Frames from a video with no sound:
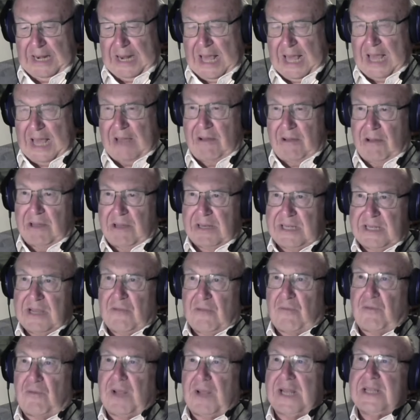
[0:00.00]
Now,
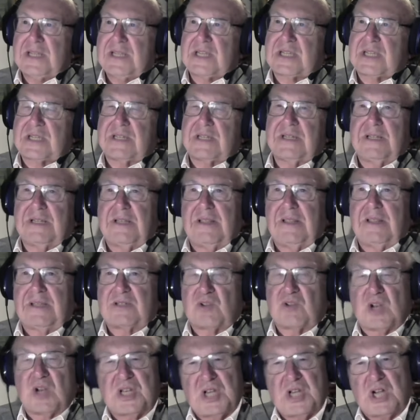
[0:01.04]
dear friends,
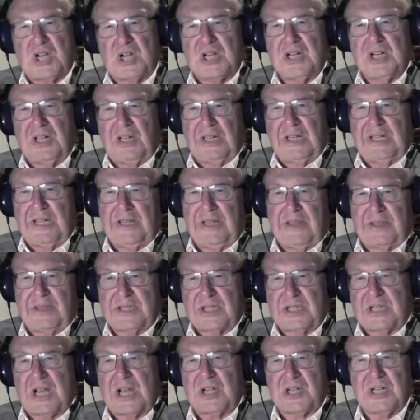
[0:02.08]
traditionally, the
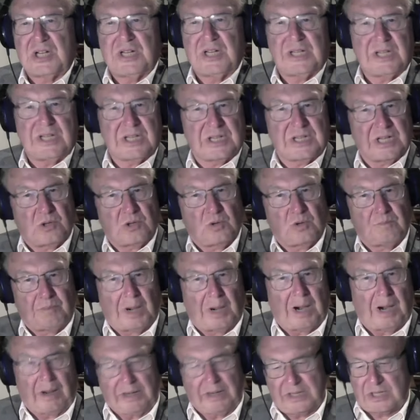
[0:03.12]
session is in two
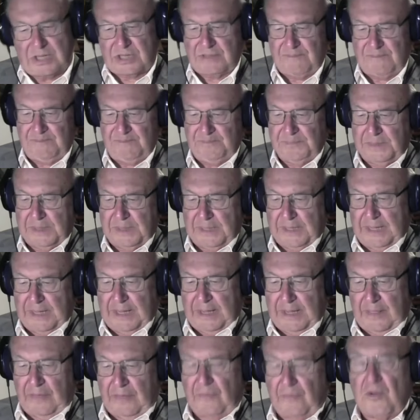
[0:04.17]
parts.
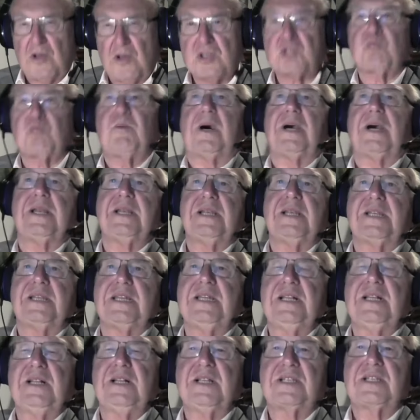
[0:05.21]
The first one
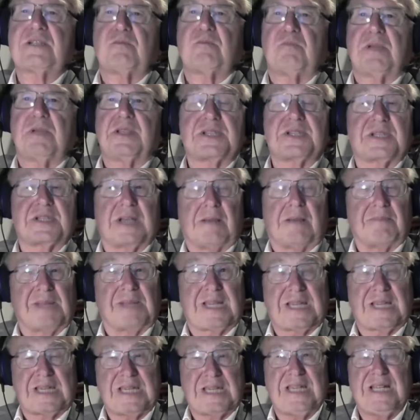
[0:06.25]
deals with
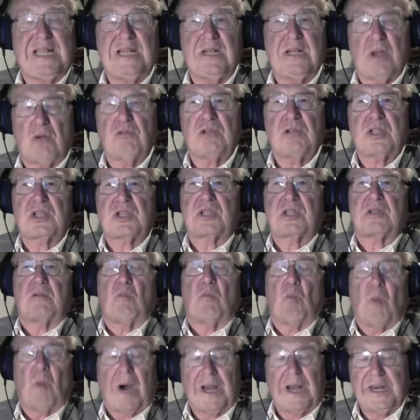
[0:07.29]
some keynotes,
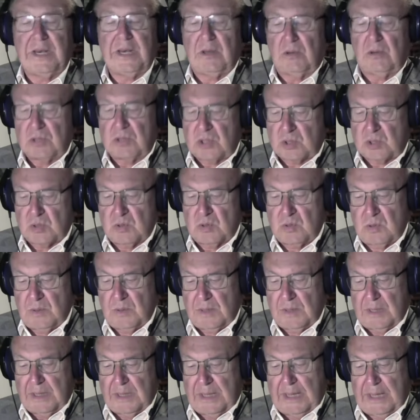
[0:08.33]
one or two.
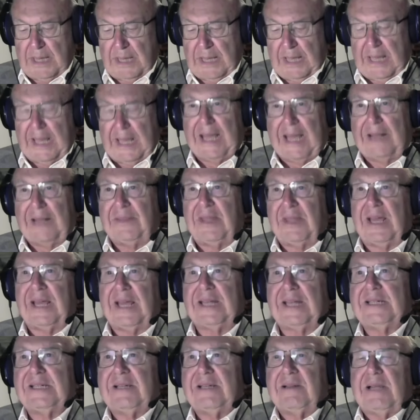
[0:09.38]
And
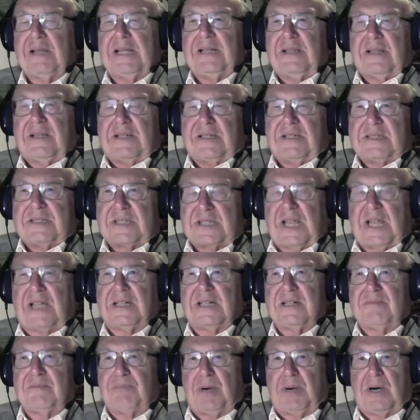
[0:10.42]
then in the
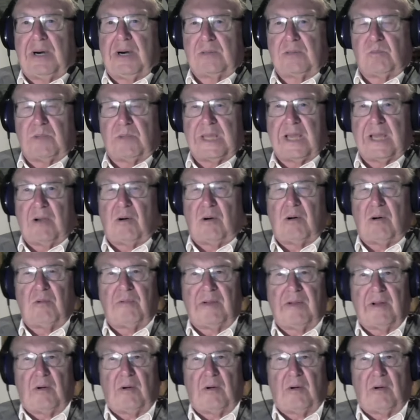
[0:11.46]
second part, we have